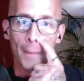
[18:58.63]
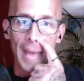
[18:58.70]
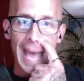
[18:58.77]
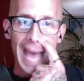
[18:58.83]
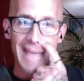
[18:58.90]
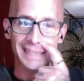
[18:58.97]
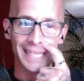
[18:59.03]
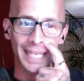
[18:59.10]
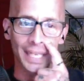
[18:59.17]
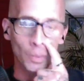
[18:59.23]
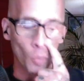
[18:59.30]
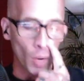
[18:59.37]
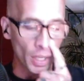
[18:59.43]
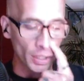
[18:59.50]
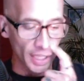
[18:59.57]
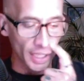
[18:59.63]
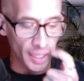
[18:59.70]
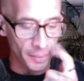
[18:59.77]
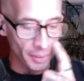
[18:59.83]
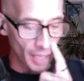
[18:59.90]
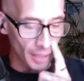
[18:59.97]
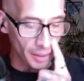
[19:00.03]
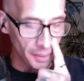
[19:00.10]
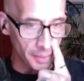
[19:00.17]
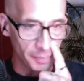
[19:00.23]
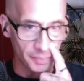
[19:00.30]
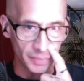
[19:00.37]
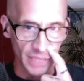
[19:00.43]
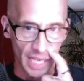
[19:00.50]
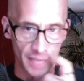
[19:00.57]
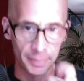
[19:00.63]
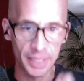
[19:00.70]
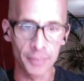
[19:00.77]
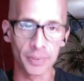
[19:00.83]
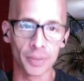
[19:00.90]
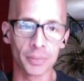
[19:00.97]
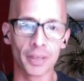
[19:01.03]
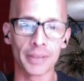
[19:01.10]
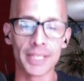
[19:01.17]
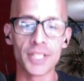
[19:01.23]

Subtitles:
asking and wondering, and probably a lot of people are probably